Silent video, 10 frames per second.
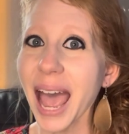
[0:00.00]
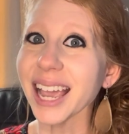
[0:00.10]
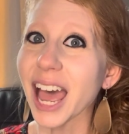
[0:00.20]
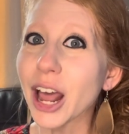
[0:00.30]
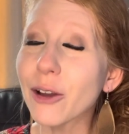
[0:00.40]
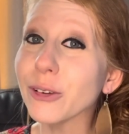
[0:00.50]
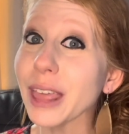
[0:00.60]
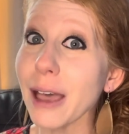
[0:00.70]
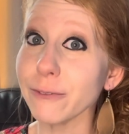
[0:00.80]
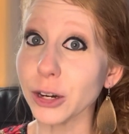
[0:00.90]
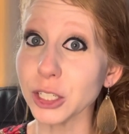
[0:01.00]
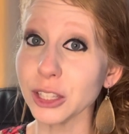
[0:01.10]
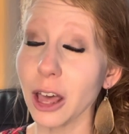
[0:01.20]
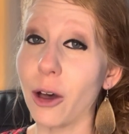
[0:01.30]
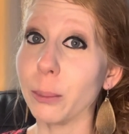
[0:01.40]
I got over that first
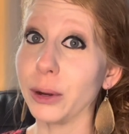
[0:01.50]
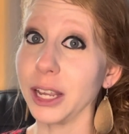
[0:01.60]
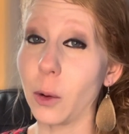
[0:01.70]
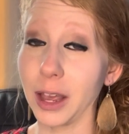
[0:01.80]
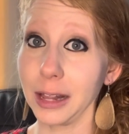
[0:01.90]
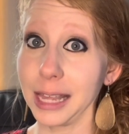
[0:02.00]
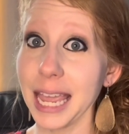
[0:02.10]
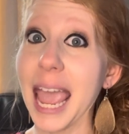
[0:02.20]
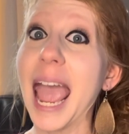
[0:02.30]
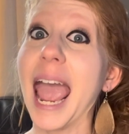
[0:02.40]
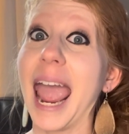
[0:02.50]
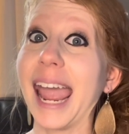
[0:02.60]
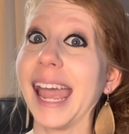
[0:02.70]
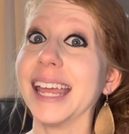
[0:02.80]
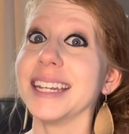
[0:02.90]
thought pretty quickly.
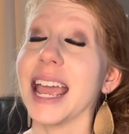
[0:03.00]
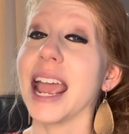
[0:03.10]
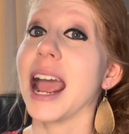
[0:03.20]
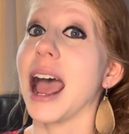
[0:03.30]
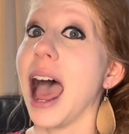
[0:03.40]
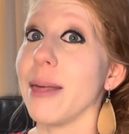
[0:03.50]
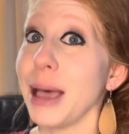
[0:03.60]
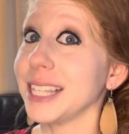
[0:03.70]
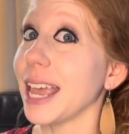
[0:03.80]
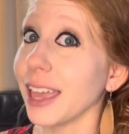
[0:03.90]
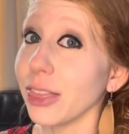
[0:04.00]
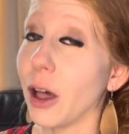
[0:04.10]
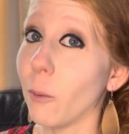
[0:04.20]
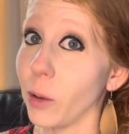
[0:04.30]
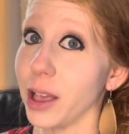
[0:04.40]
And my second
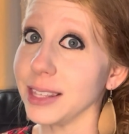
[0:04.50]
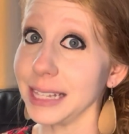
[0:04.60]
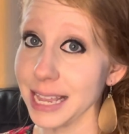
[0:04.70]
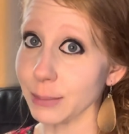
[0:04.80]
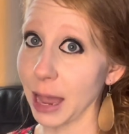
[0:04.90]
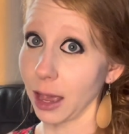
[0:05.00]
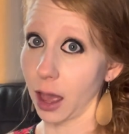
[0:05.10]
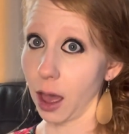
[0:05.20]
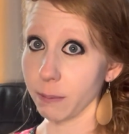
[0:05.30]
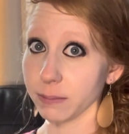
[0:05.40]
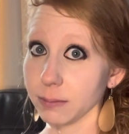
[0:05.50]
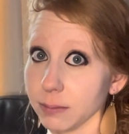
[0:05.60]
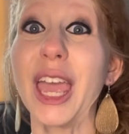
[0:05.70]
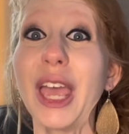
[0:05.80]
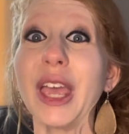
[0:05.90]
thought was, let's make a cup.
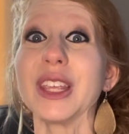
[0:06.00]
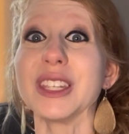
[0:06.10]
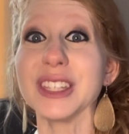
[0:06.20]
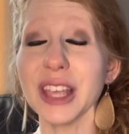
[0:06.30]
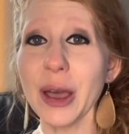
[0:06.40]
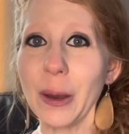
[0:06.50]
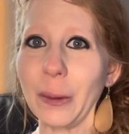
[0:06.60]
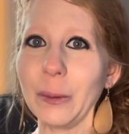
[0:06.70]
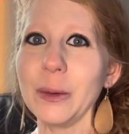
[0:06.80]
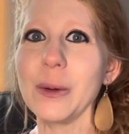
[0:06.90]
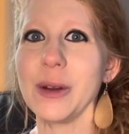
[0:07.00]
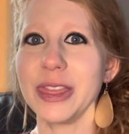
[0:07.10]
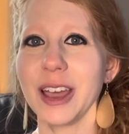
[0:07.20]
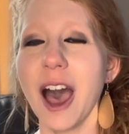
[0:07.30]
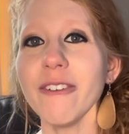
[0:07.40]
So, with
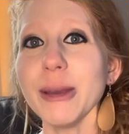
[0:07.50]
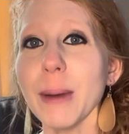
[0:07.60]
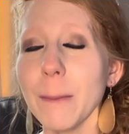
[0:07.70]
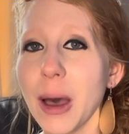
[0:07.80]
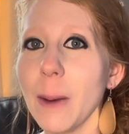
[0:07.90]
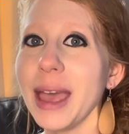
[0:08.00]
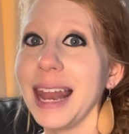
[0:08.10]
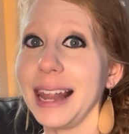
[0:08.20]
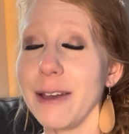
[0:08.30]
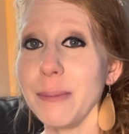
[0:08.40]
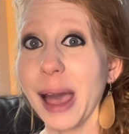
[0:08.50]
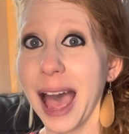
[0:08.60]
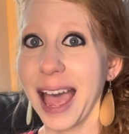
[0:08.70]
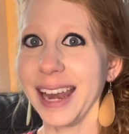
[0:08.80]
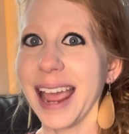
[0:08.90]
the coffee my mom had left
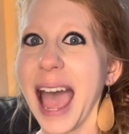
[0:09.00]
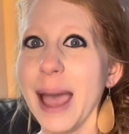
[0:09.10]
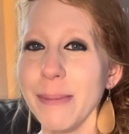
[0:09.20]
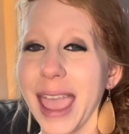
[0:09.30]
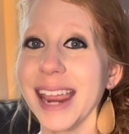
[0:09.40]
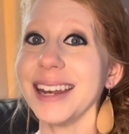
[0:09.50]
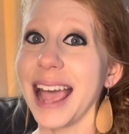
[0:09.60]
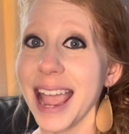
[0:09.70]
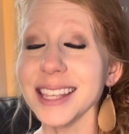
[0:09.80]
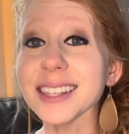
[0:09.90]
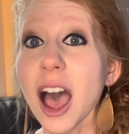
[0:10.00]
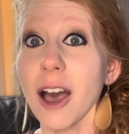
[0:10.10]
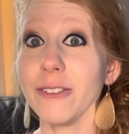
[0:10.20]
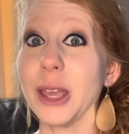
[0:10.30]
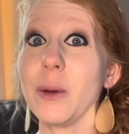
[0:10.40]
behind, I made an iced
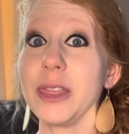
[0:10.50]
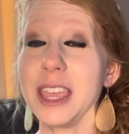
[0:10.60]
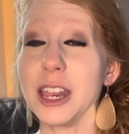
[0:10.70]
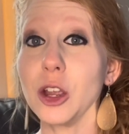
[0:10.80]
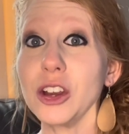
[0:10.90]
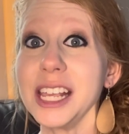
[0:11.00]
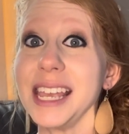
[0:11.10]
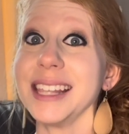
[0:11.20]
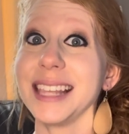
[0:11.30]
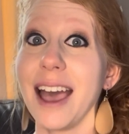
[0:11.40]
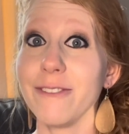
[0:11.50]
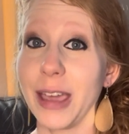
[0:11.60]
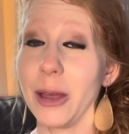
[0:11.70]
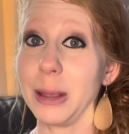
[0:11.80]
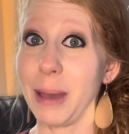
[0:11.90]
coffee with the ingredients I
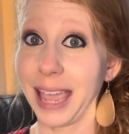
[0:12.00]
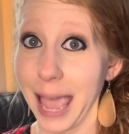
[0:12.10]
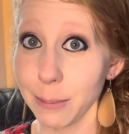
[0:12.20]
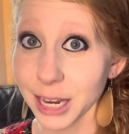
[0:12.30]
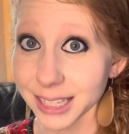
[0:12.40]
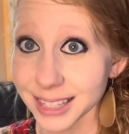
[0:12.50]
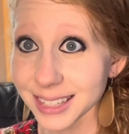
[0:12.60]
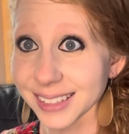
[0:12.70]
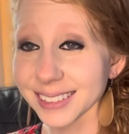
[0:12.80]
found in my cabinets.